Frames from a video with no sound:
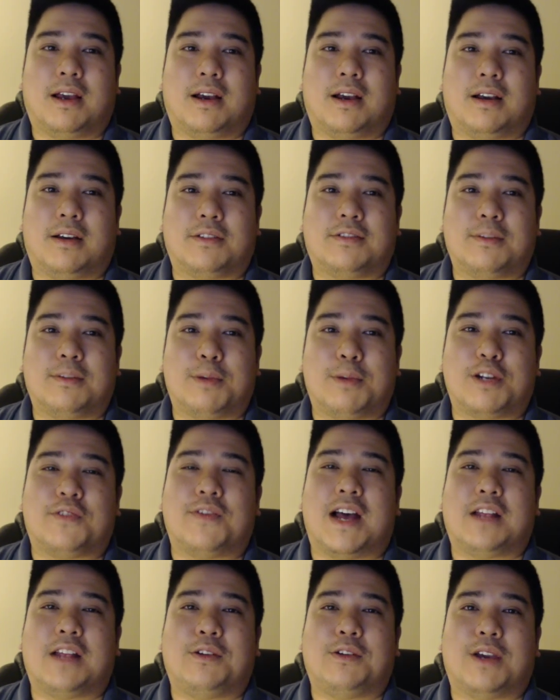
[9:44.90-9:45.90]
So much
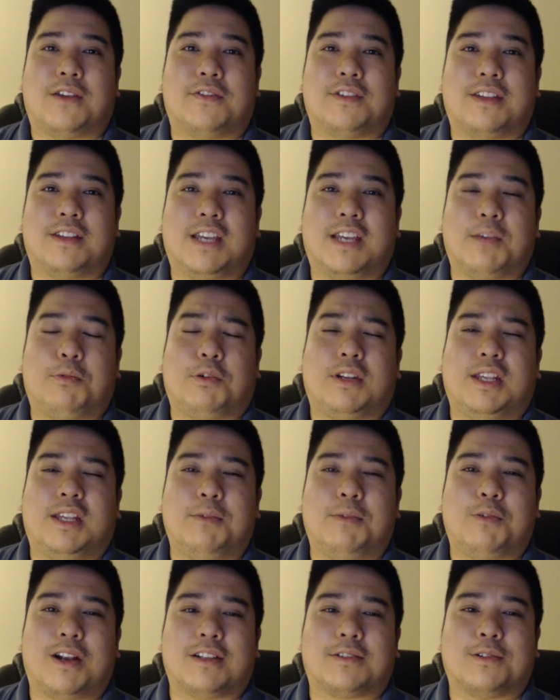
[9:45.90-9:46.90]
value out of
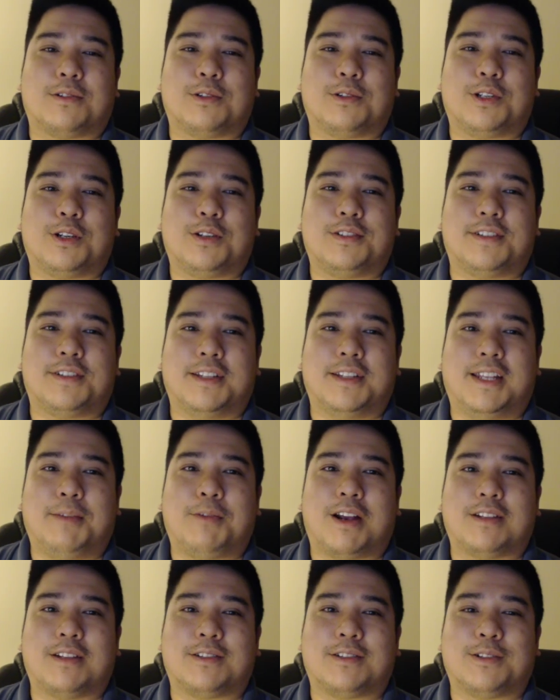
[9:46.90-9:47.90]
Deepground Soldiers.
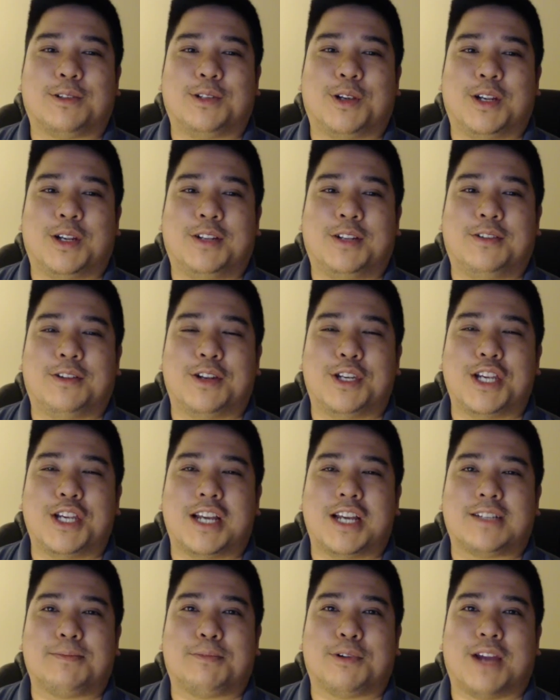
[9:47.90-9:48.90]
Deepground Soldier into the
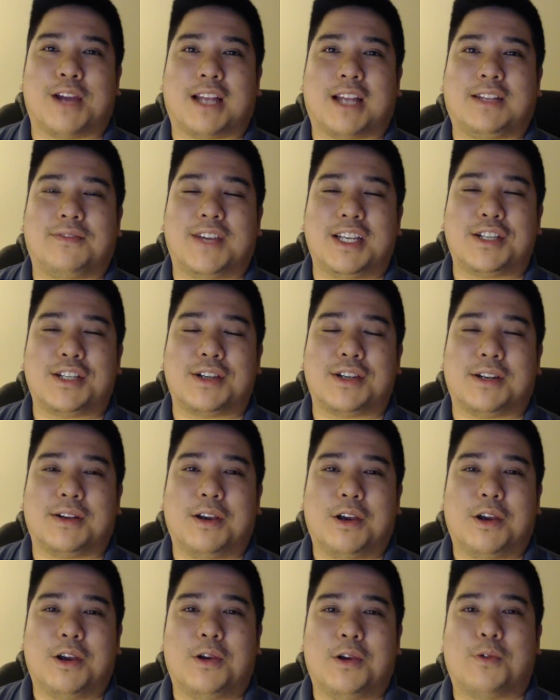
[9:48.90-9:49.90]
Gesper activation
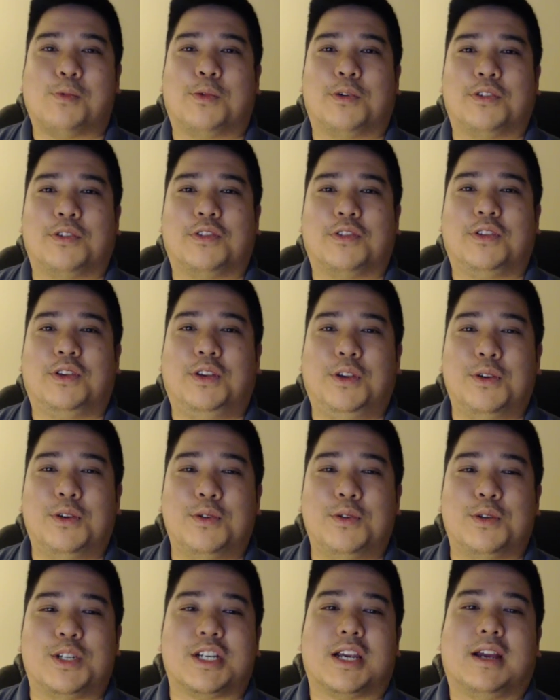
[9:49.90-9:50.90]
was
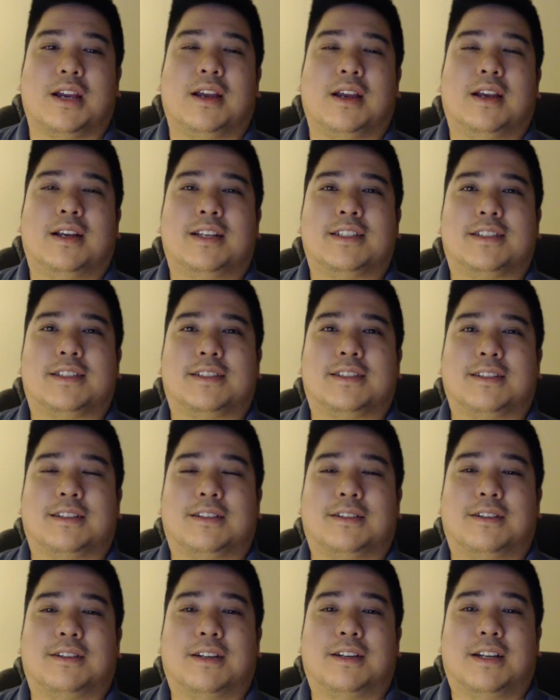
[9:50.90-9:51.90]
huge.
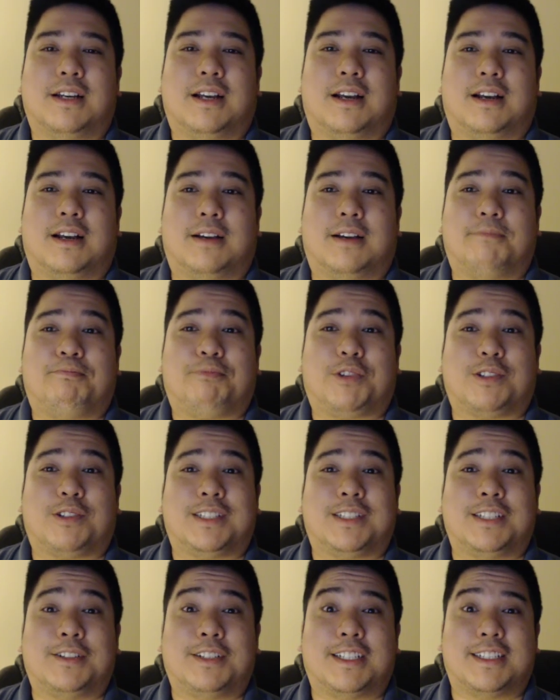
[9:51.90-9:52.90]
So
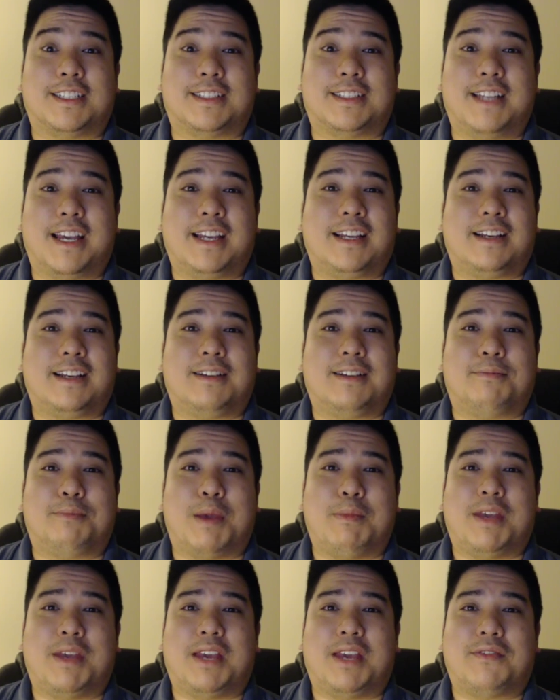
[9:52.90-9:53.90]
consider this deck.
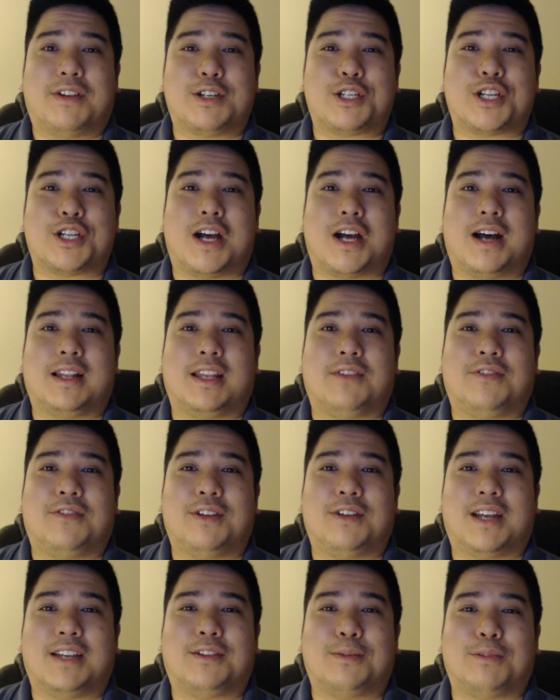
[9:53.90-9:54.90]
Maybe give it a shot if
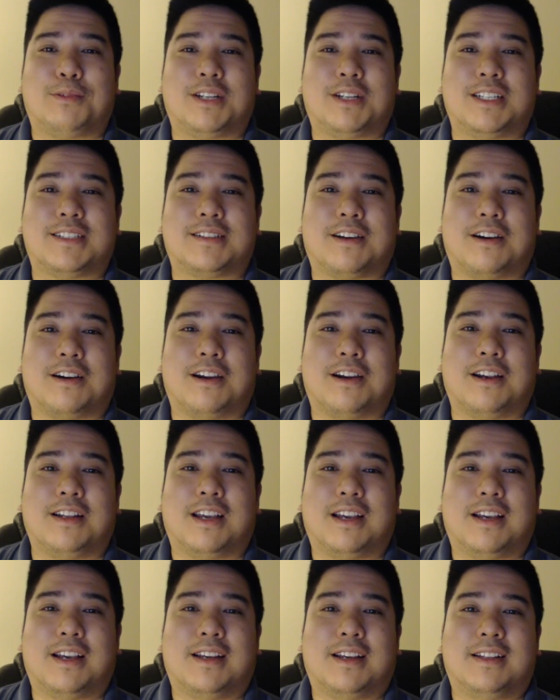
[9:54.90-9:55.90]
you like Turbo Discard.
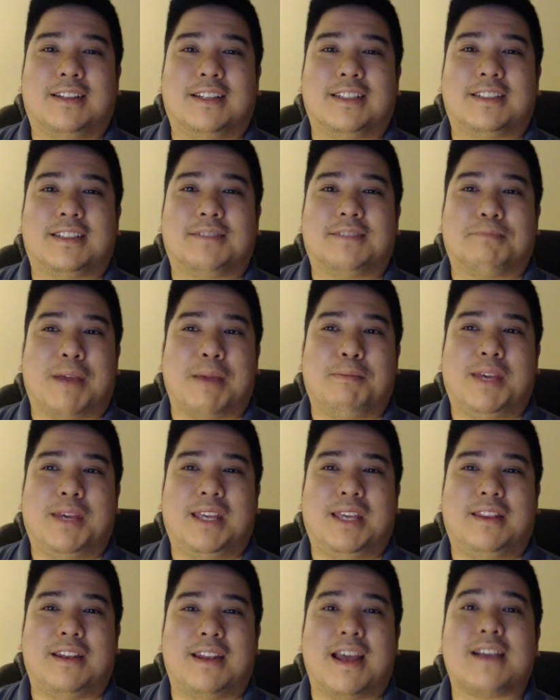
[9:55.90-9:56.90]
This might
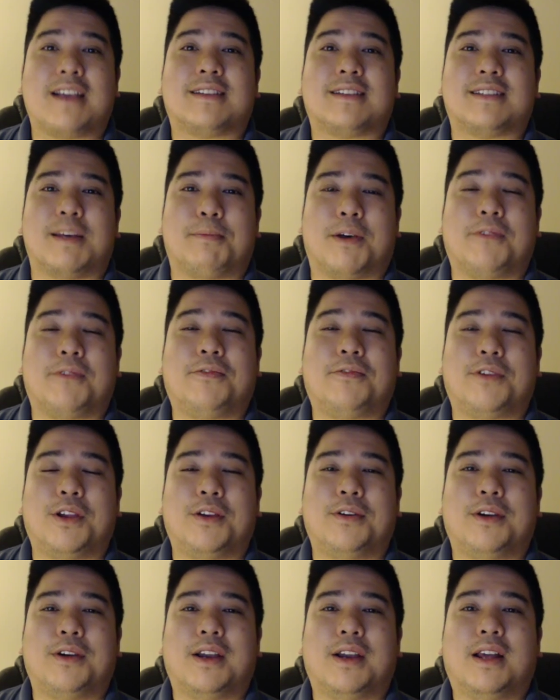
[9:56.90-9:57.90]
be the next step up for
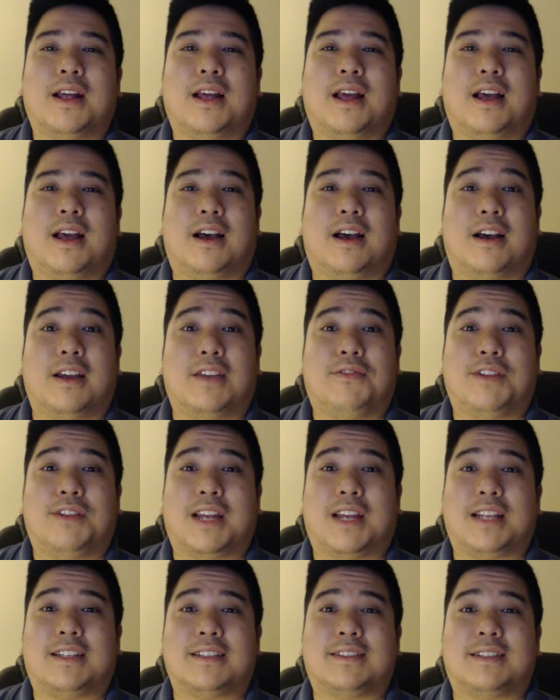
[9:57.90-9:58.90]
you. If you
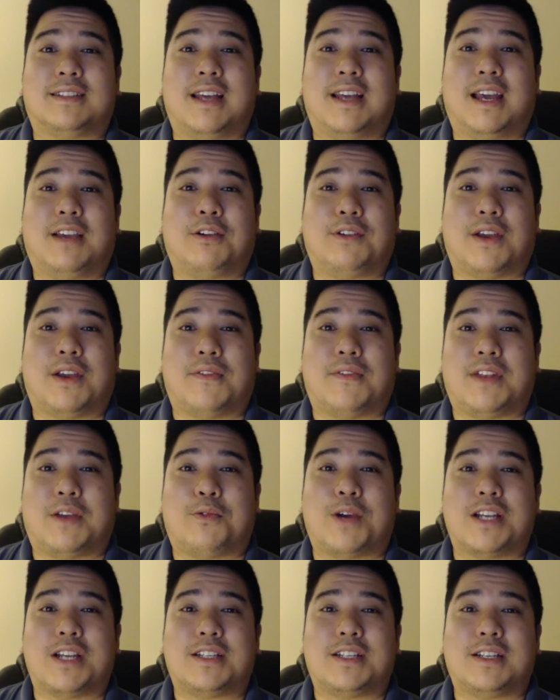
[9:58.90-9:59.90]
like this deck or if you have any
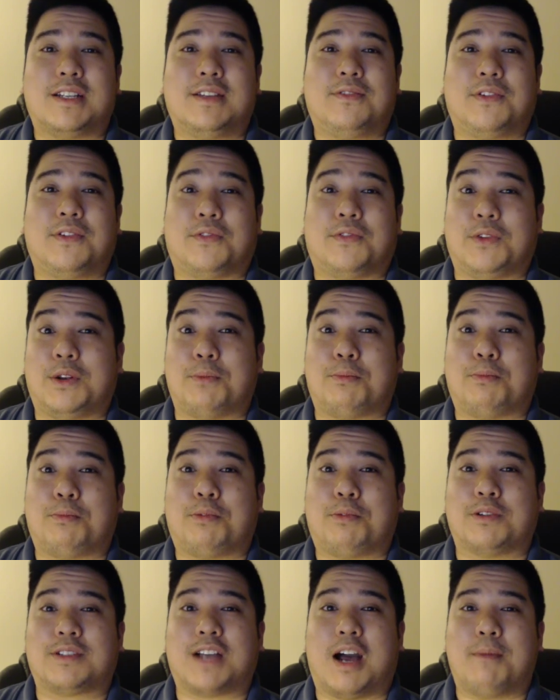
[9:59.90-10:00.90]
questions, feel free to
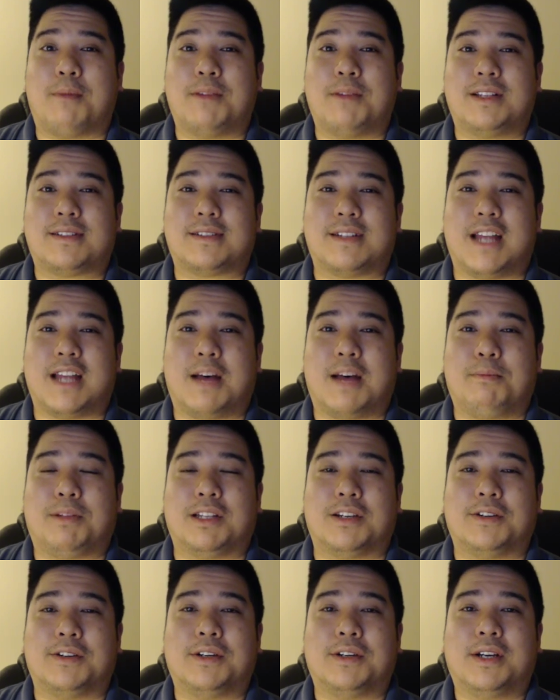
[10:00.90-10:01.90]
post comments down
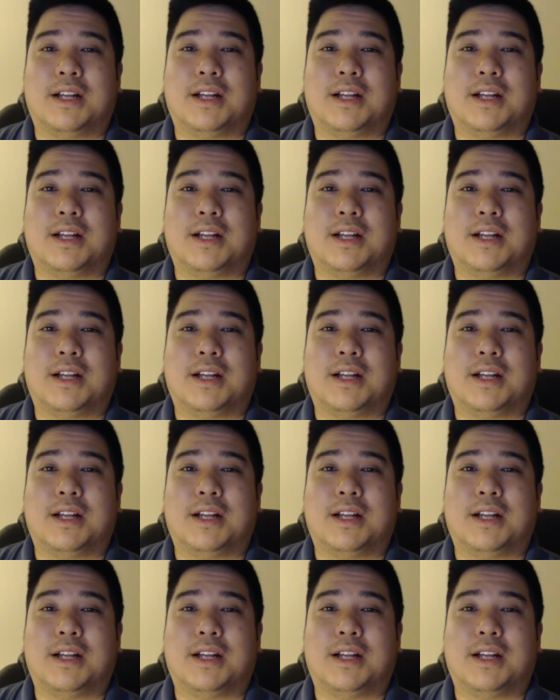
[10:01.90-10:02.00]
below.